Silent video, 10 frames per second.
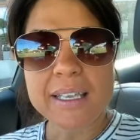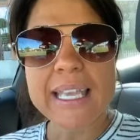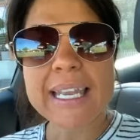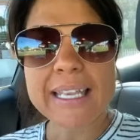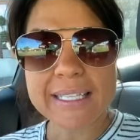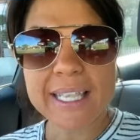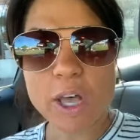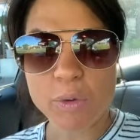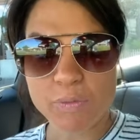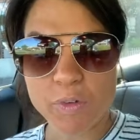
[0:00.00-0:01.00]
it is
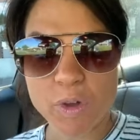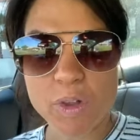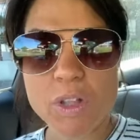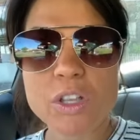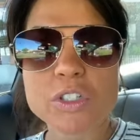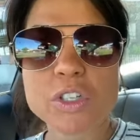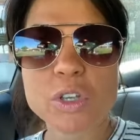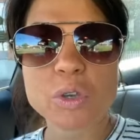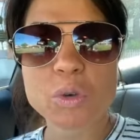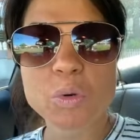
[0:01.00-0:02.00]
helpful
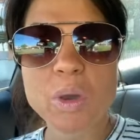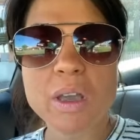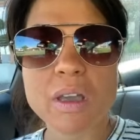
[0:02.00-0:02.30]
to